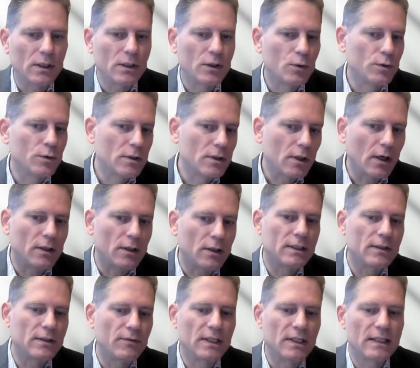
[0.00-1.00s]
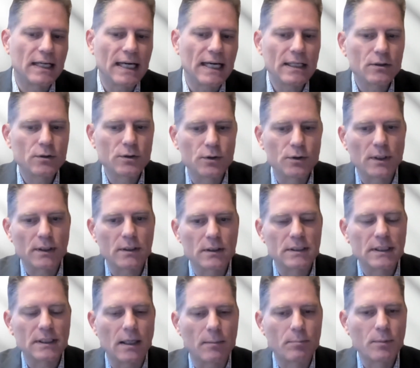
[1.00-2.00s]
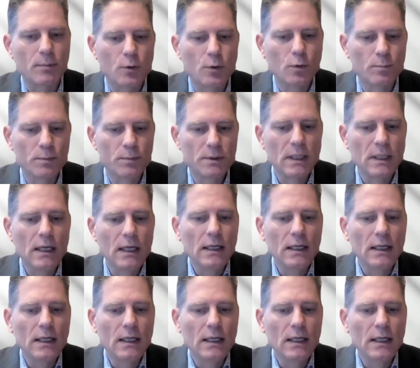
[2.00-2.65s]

it could grant even credit to certain subgroups.